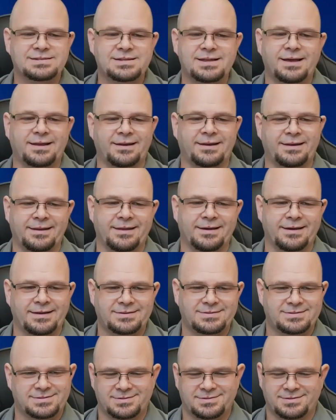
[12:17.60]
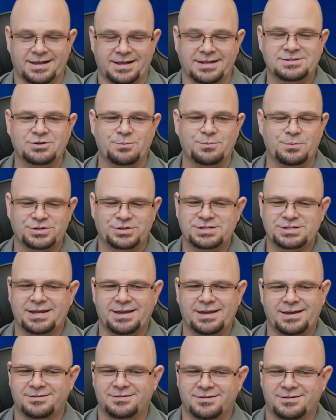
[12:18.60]
not nuts. That's almost
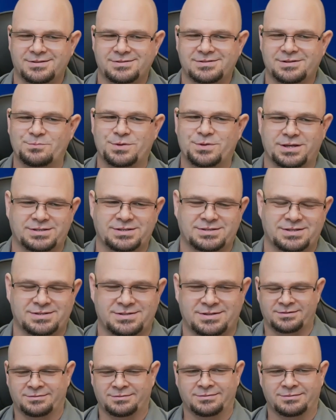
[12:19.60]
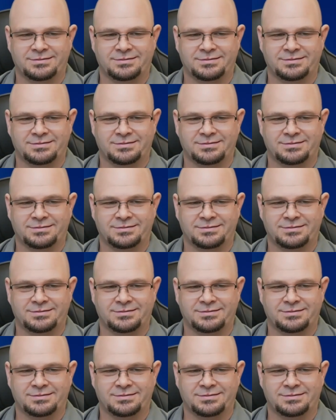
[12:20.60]
standard in some places now.